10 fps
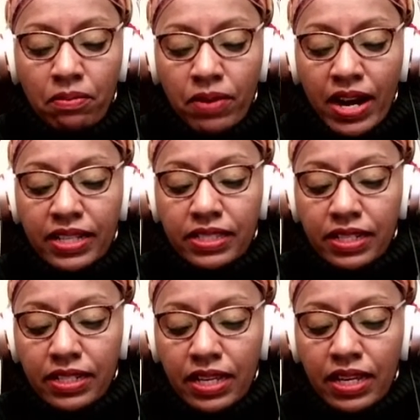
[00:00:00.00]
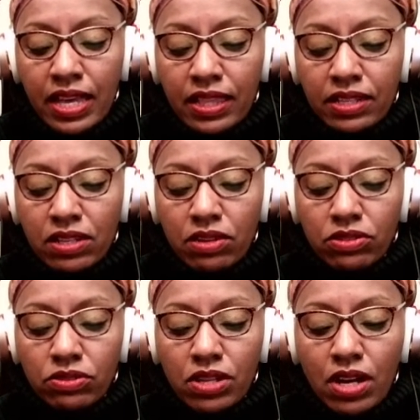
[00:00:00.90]
Brian Sicknick, and let's
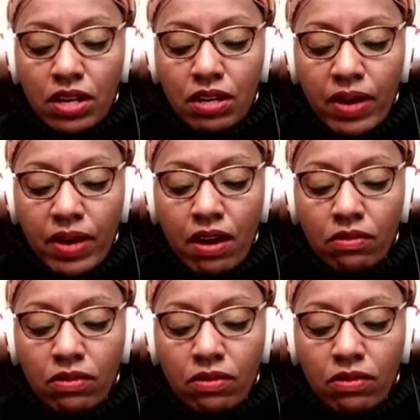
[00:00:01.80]
also talk about